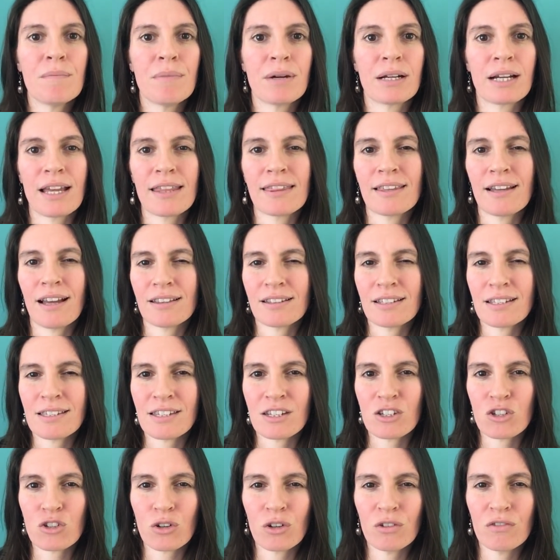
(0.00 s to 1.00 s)
but I thought
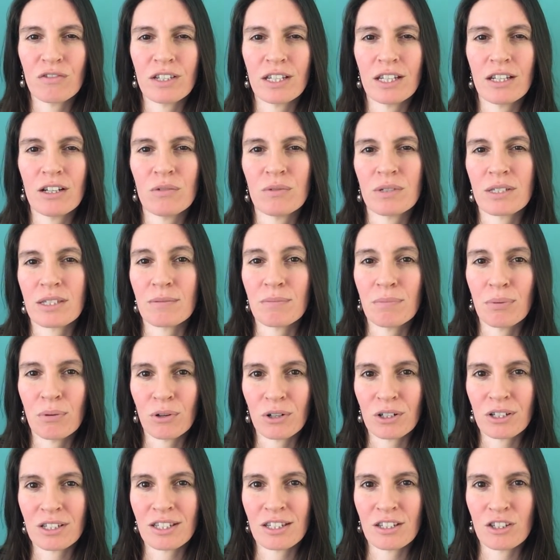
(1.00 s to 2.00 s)
this intro video was
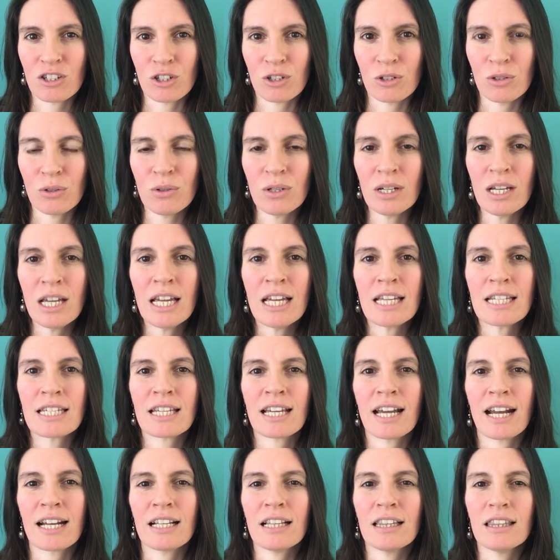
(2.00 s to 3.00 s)
important to do
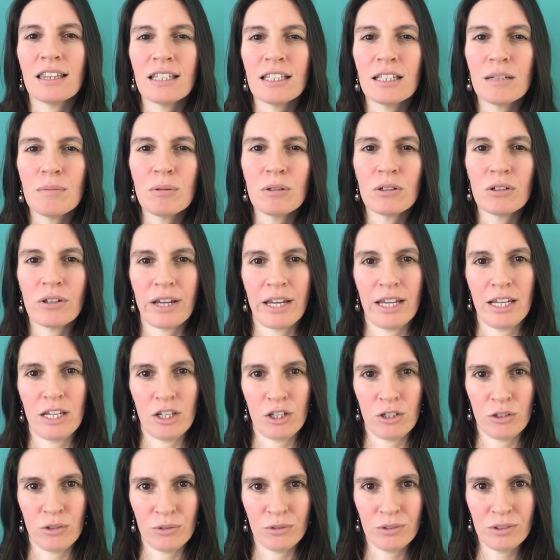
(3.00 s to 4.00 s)
to kind of liberate
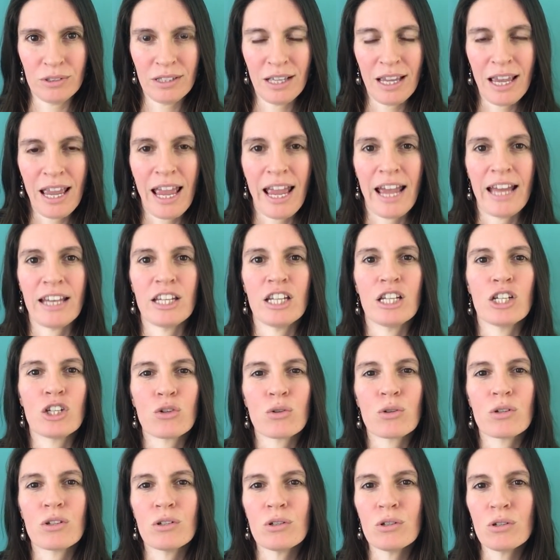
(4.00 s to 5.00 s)
you and
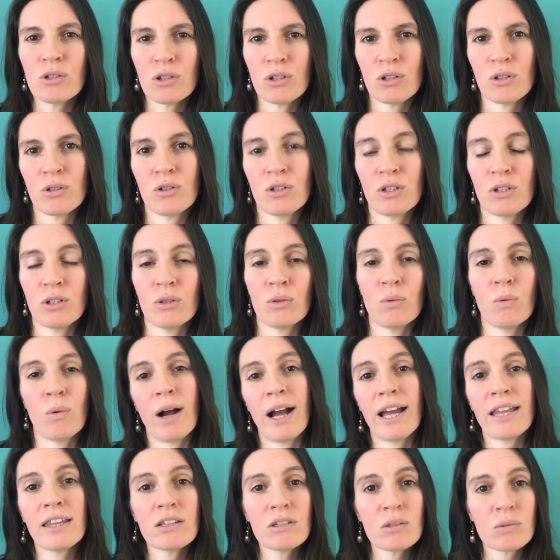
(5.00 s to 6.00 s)
introduce you to
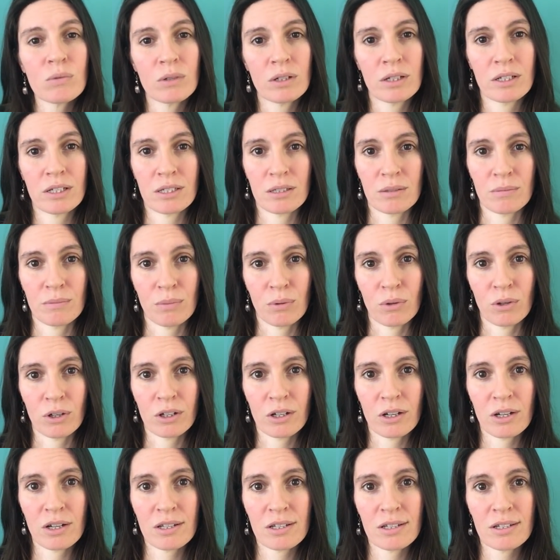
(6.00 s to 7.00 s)
why this work is
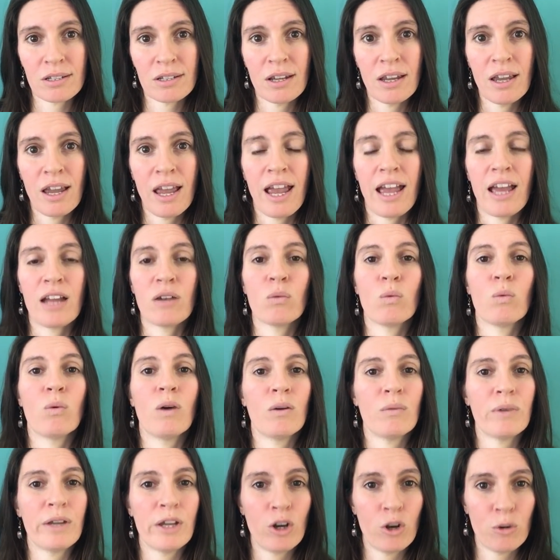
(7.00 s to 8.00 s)
important and
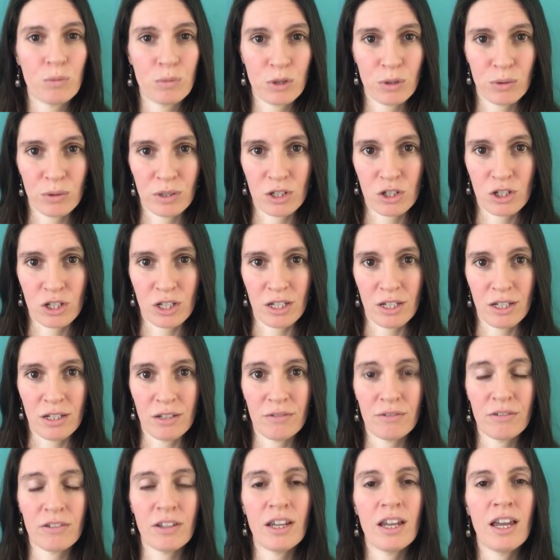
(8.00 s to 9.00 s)
what we hope to
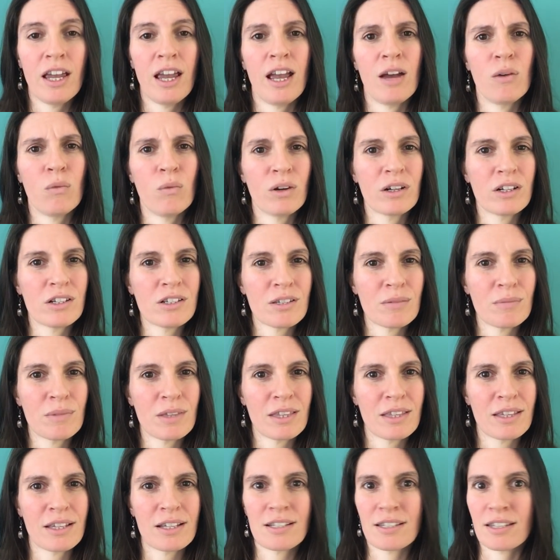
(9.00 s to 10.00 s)
achieve and what are some
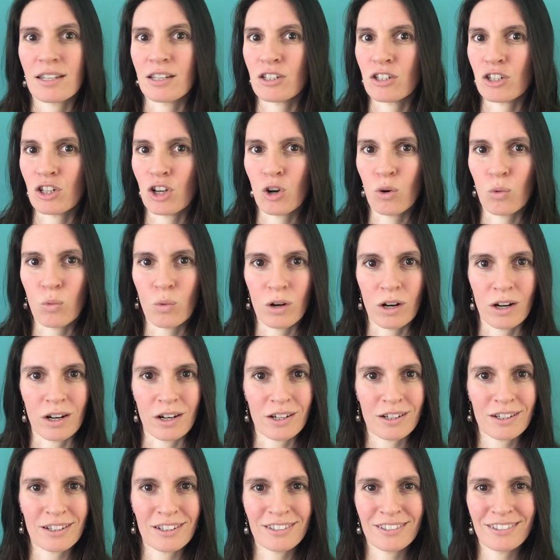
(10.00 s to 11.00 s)
of the things that don't
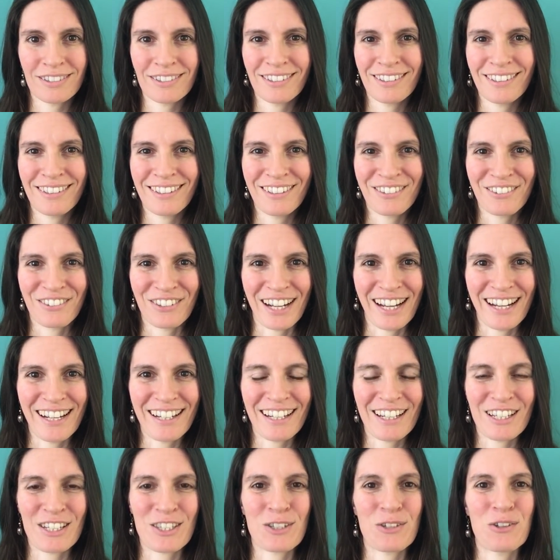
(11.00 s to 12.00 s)
work,
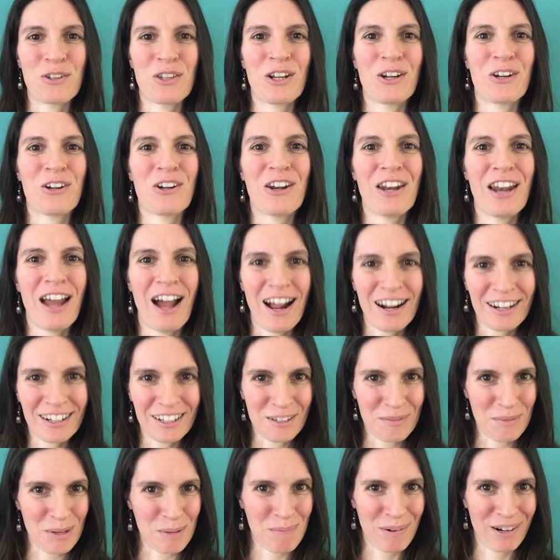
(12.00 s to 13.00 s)
right? And so they're not
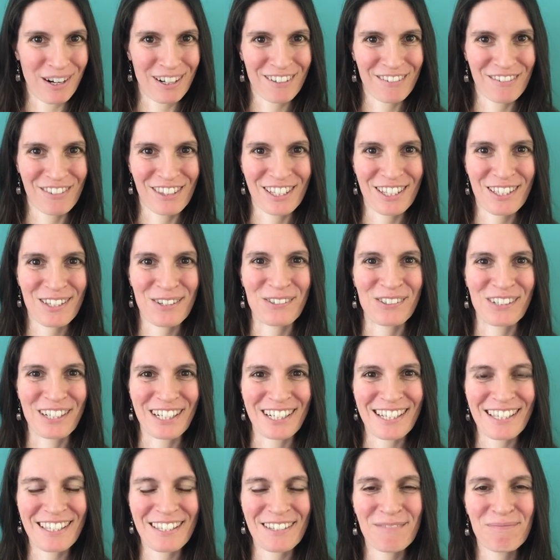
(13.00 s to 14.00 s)
going to be part of this
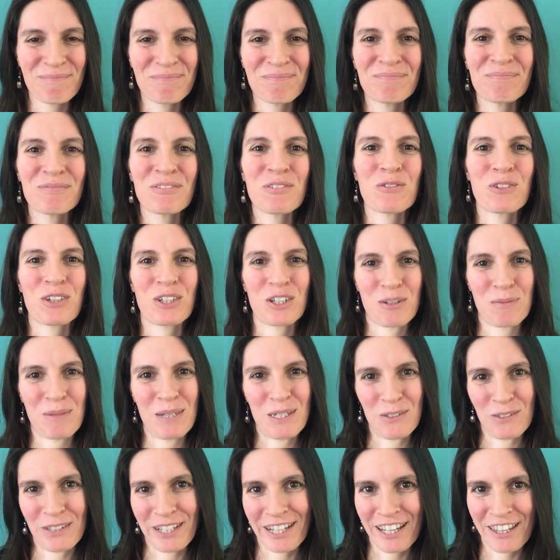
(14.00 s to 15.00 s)
course. We're going to
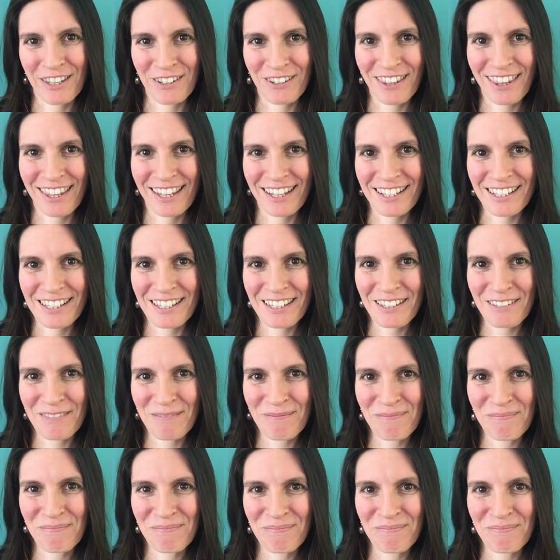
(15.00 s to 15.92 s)
be doing other things.